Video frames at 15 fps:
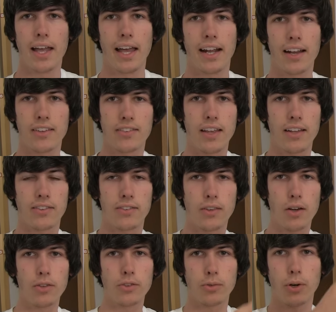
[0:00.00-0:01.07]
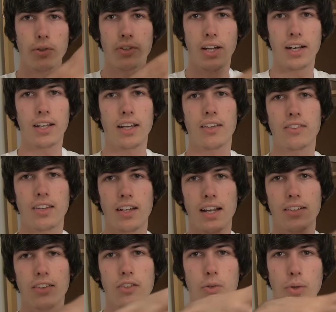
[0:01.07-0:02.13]
And as that stone's rotating, it's
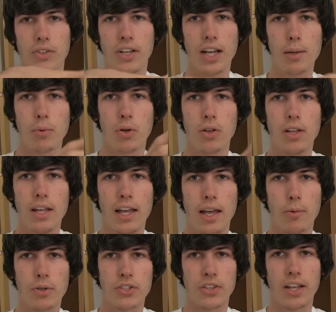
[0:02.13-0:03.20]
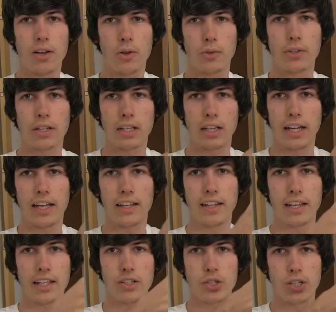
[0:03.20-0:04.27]
connected to a table in which they hold the clay and
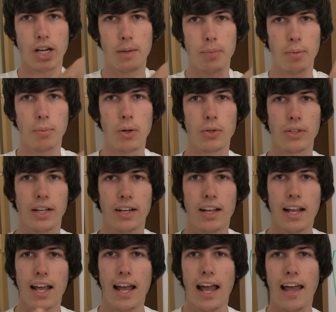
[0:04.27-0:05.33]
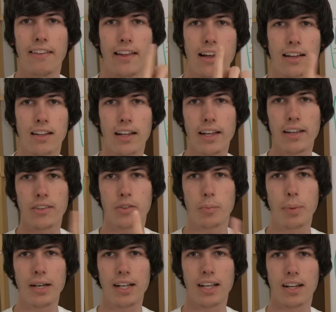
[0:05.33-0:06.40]
they can shape and mold it and that clay is
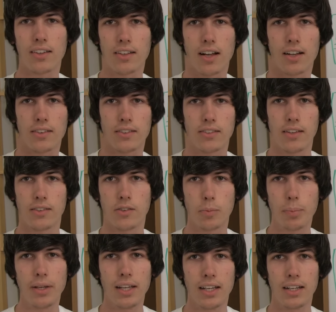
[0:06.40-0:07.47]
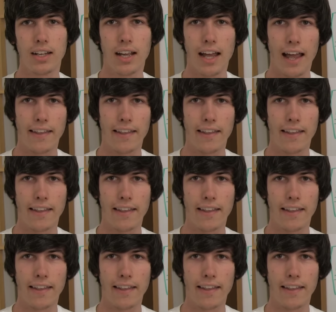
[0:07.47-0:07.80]
spinning at a constant speed,